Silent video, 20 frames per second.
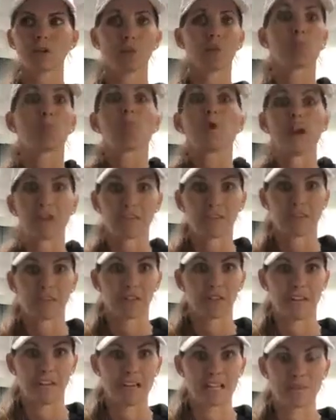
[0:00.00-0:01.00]
whatever the
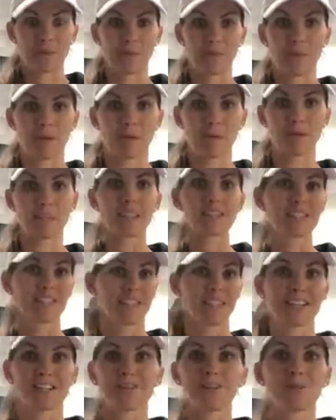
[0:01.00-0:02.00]
case may be.
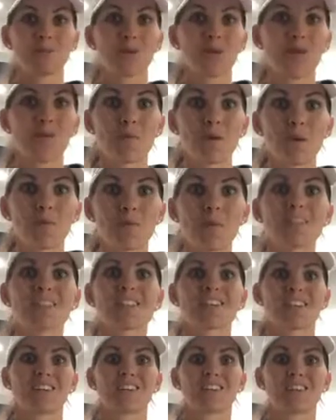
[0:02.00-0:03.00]
Pizzas, you can do homemade
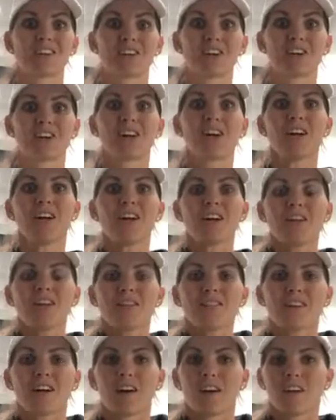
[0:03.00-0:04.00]
pizzas, or
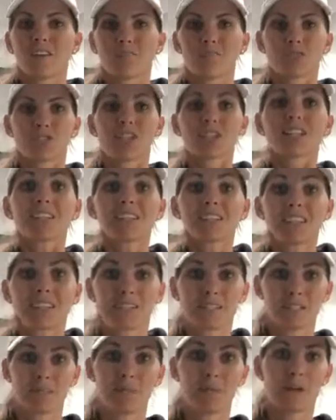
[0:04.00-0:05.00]
chili
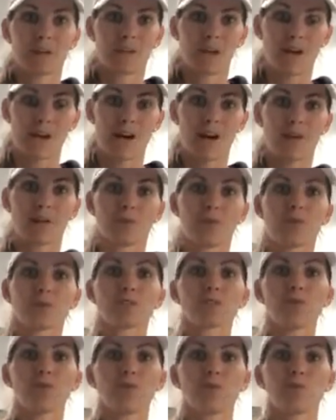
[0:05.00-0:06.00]
is big right now, and
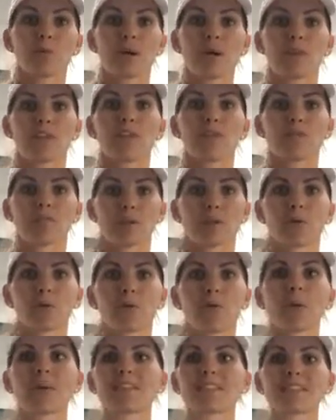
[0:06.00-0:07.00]
soup, and
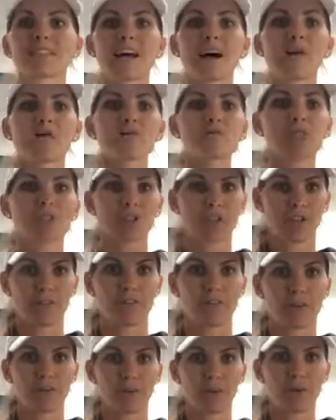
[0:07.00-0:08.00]
what sounds good
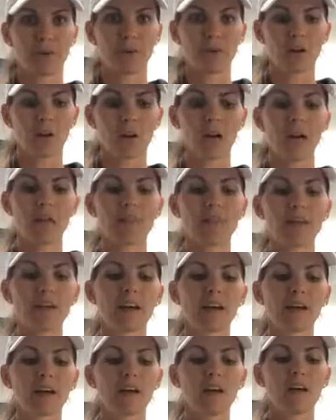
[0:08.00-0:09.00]
for you. And
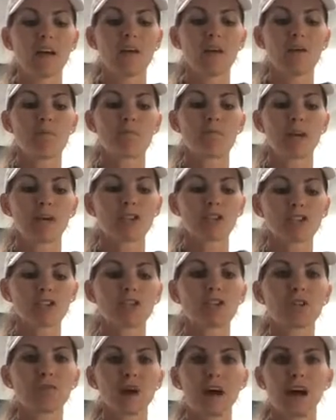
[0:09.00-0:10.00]
then make sure
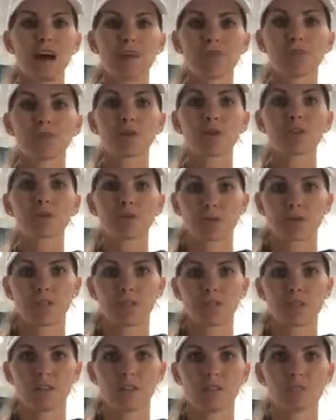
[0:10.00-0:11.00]
you have
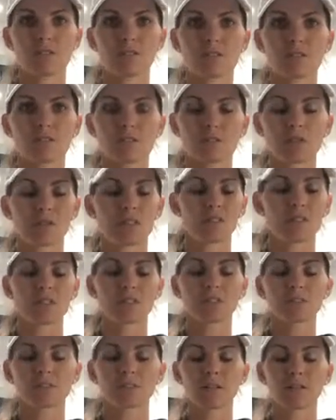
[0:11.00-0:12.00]
resources, so this is
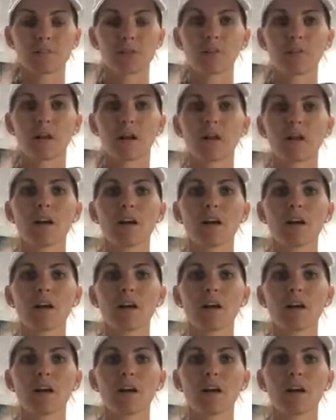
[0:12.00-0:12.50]
still number 1,